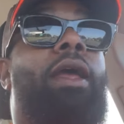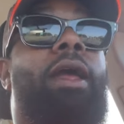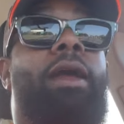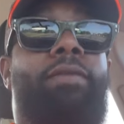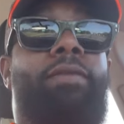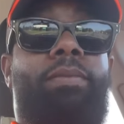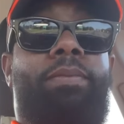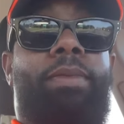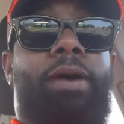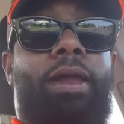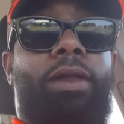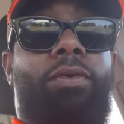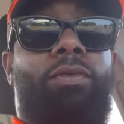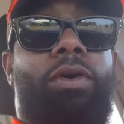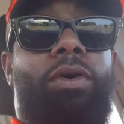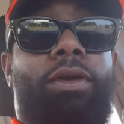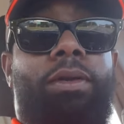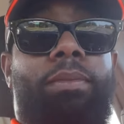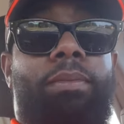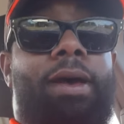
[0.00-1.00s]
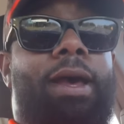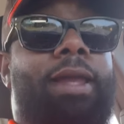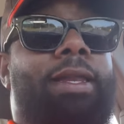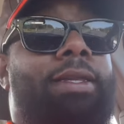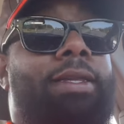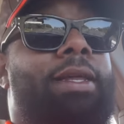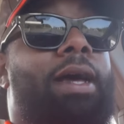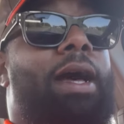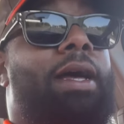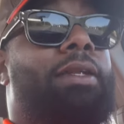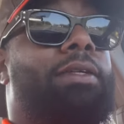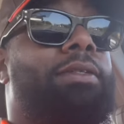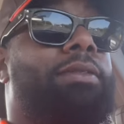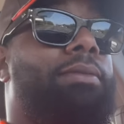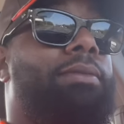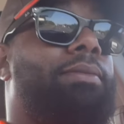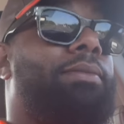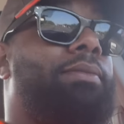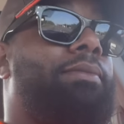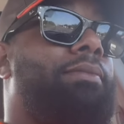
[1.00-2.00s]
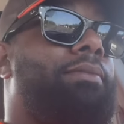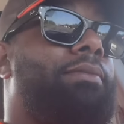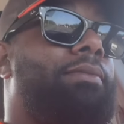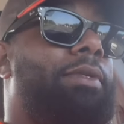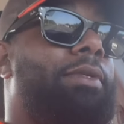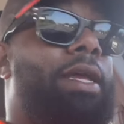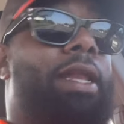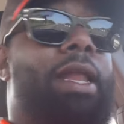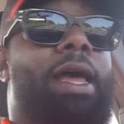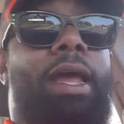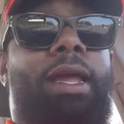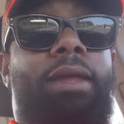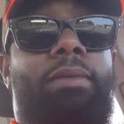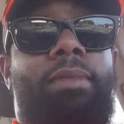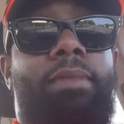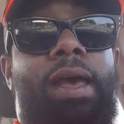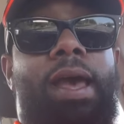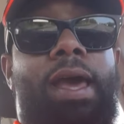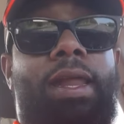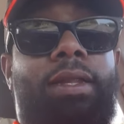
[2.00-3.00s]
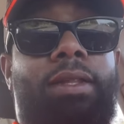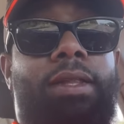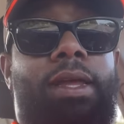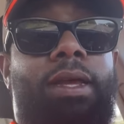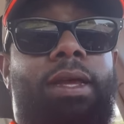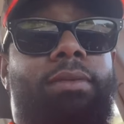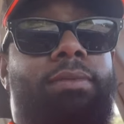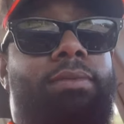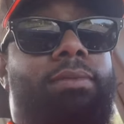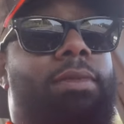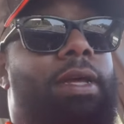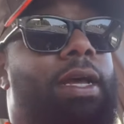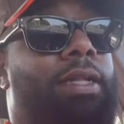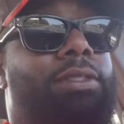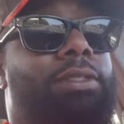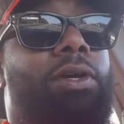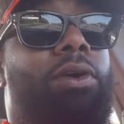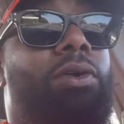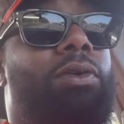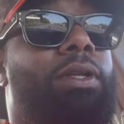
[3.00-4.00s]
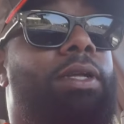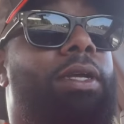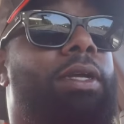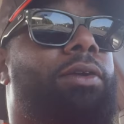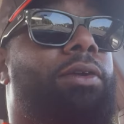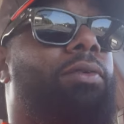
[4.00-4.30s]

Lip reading: everybody want the mighty dollar, and I ain't mad at that. I totally